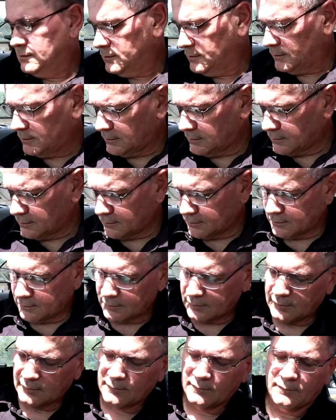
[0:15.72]
Thank you to the
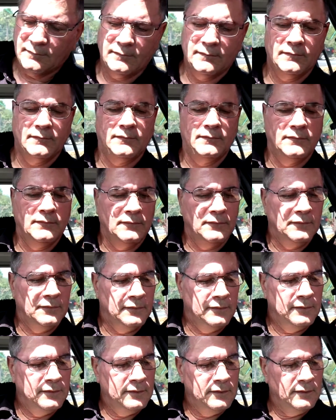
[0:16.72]
Wendy's Center. I'll have
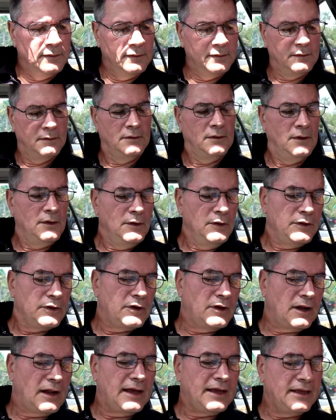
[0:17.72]
to help you.
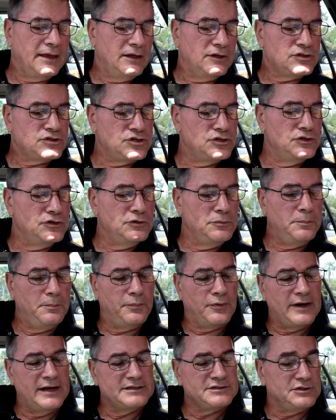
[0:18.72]
Could I get 2
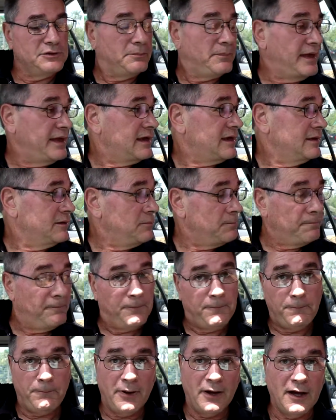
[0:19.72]
Pretzel Bacon
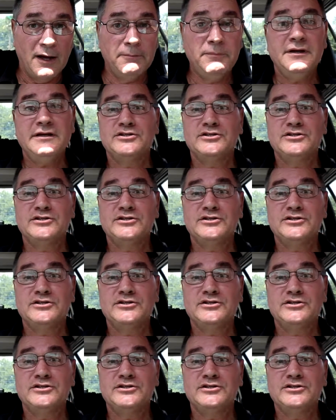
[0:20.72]
Pub